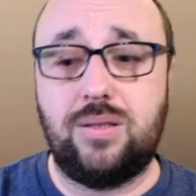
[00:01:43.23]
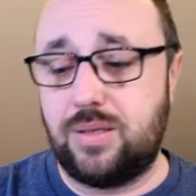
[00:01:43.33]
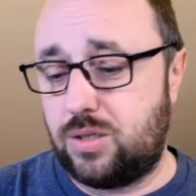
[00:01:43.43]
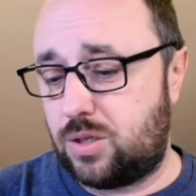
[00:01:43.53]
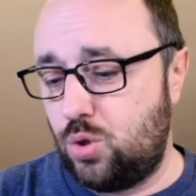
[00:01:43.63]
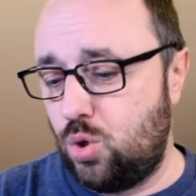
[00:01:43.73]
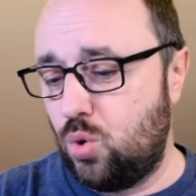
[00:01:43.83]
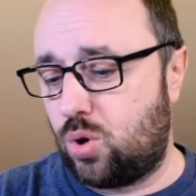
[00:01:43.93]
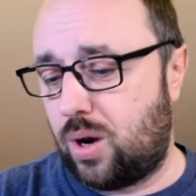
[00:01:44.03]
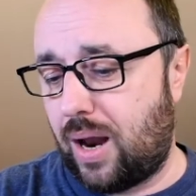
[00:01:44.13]
this
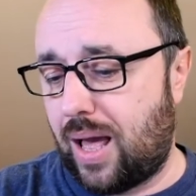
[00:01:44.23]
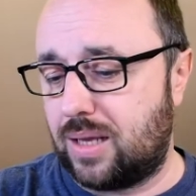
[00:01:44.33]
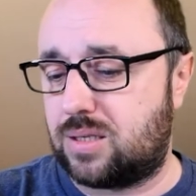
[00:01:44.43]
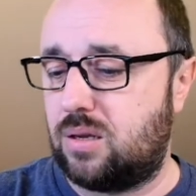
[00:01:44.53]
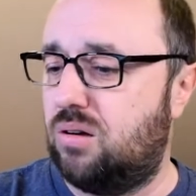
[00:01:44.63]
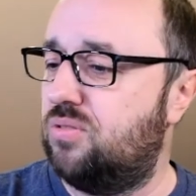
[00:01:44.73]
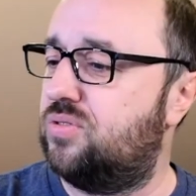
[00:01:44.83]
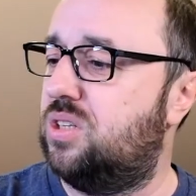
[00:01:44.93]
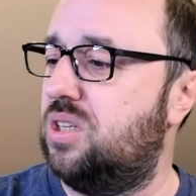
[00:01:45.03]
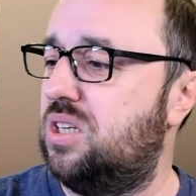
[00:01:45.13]
new class
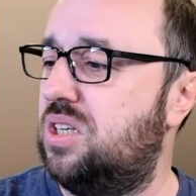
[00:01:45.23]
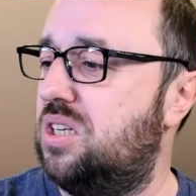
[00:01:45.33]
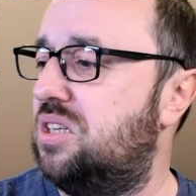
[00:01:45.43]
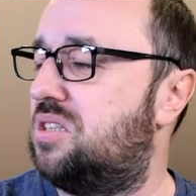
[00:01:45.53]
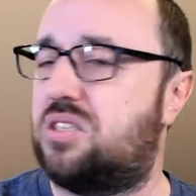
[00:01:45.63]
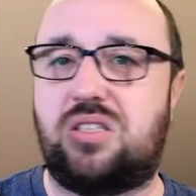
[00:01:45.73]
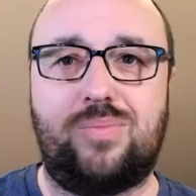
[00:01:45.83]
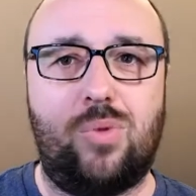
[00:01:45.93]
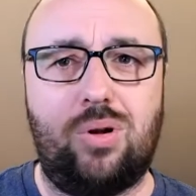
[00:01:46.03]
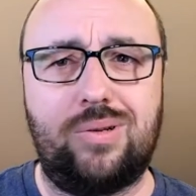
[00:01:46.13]
of the
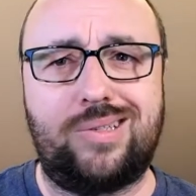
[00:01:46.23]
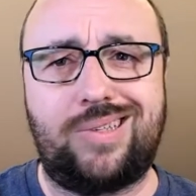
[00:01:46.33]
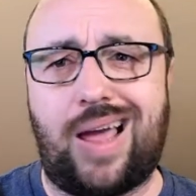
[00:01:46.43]
small,